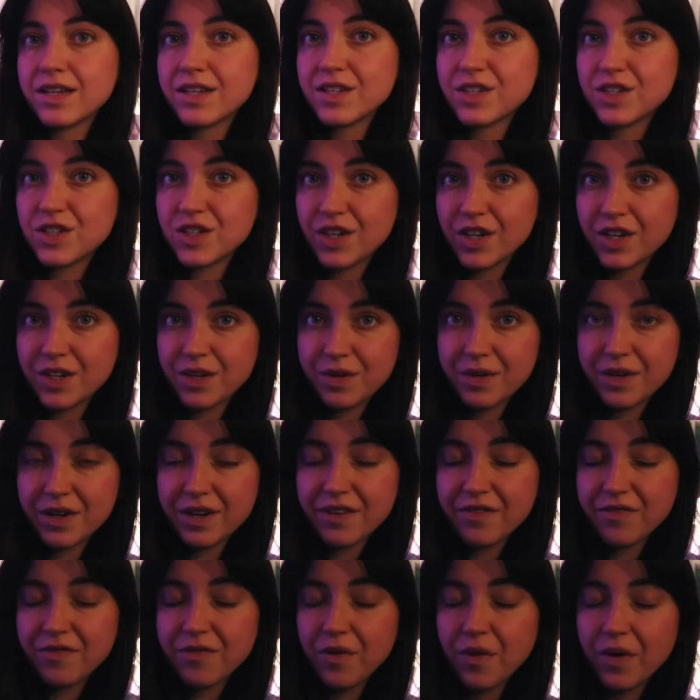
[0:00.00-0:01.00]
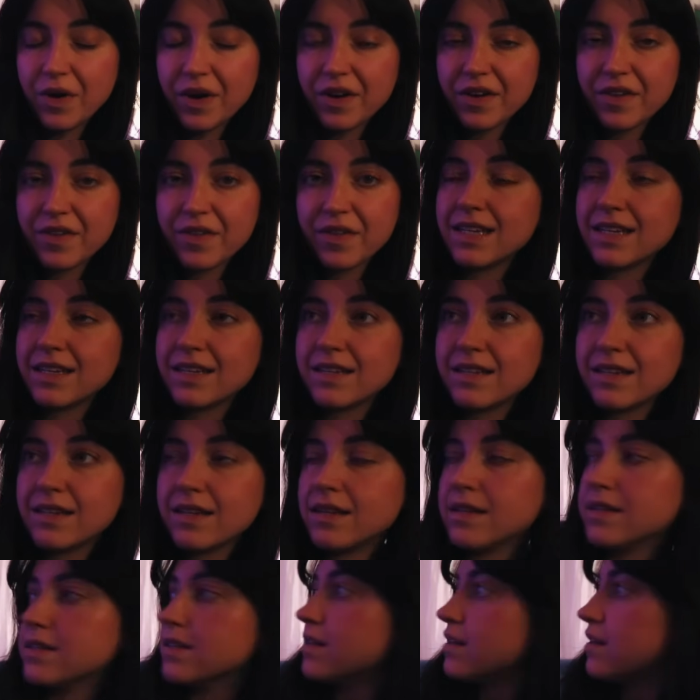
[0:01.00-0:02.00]
January 4th, and
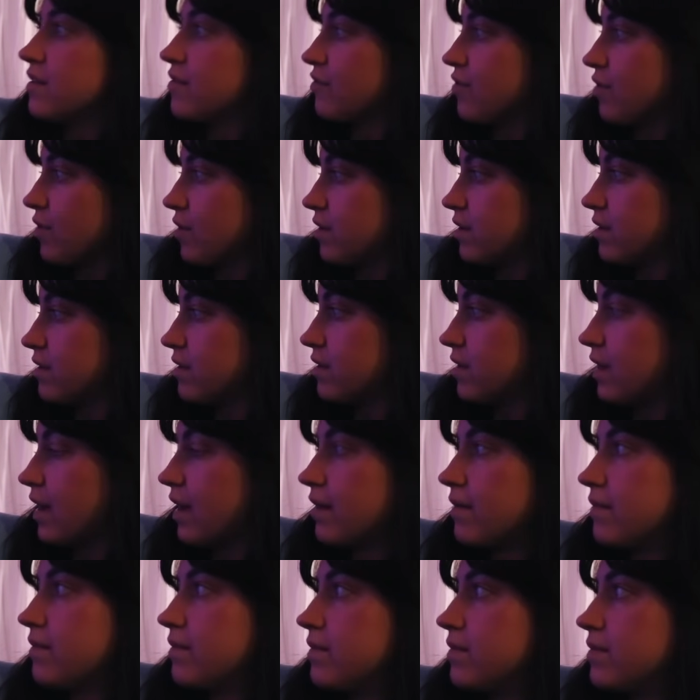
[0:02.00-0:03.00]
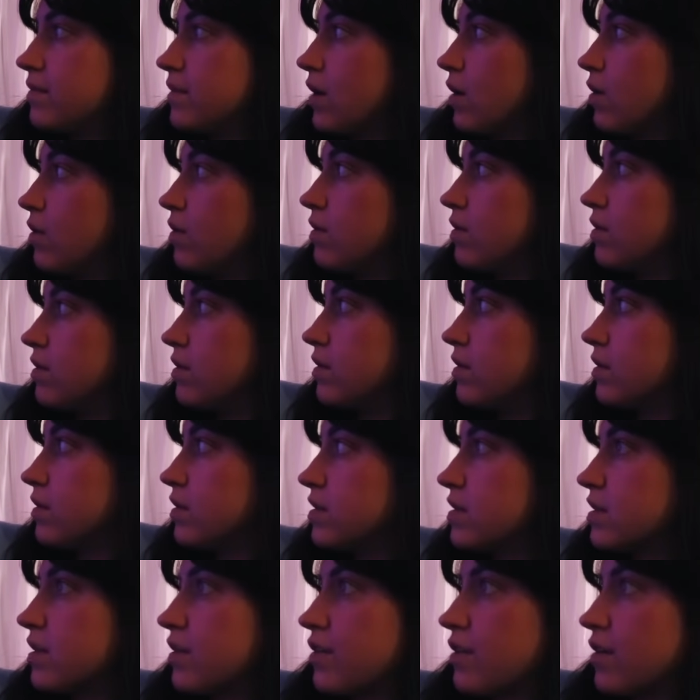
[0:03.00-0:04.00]
is it the 4th? Yeah, no,
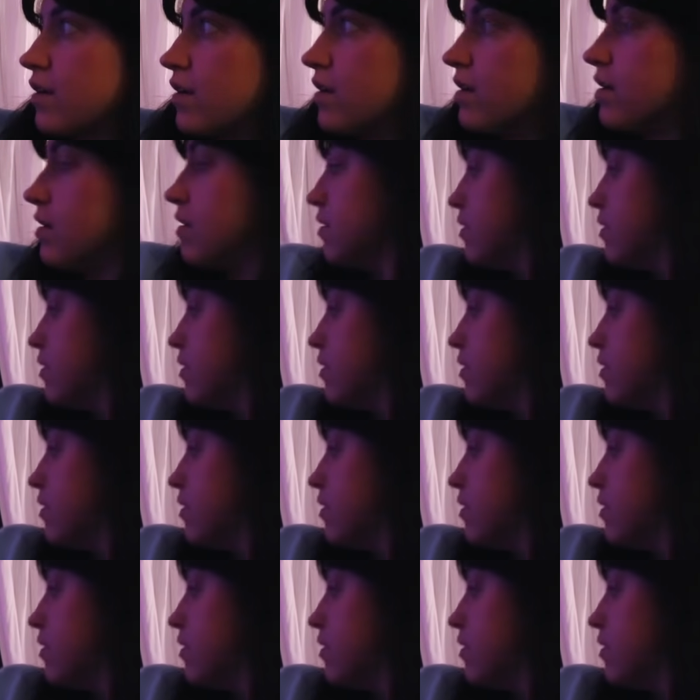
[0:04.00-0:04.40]
it's the 3rd.